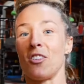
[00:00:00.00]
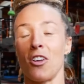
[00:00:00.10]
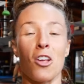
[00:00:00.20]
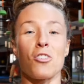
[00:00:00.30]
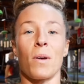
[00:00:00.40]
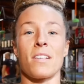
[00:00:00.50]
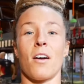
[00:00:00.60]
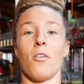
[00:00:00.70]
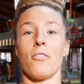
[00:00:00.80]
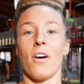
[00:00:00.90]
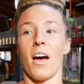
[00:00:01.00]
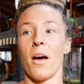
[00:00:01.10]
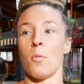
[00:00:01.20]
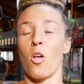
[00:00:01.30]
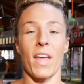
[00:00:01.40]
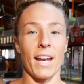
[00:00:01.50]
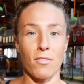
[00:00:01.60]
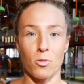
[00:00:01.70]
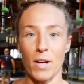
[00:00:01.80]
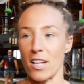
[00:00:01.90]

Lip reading: to nurture myself on that level,